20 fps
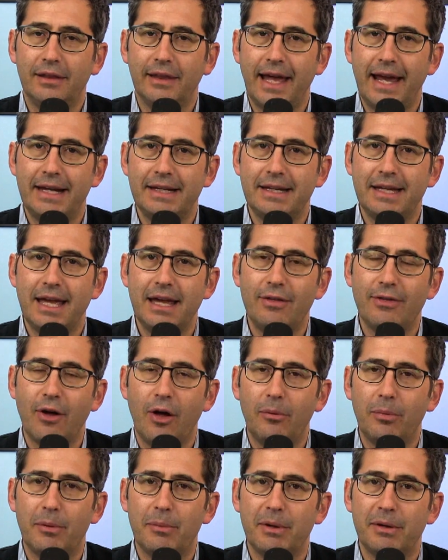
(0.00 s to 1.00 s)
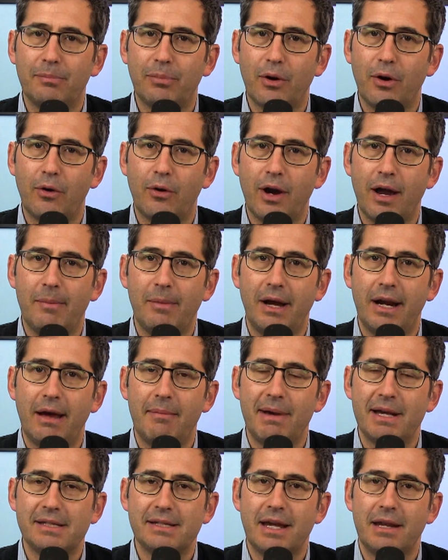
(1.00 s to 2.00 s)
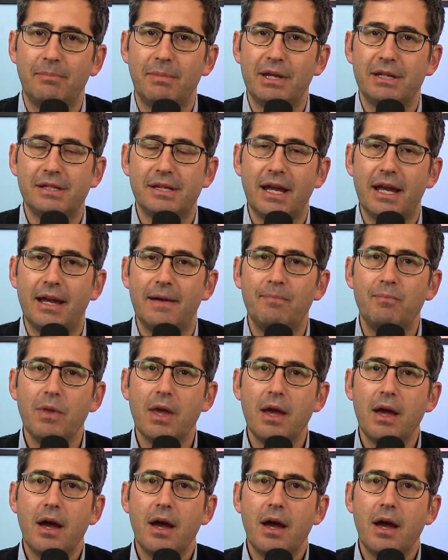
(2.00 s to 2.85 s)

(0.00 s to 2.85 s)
late Keith Olbermann program on MSNBC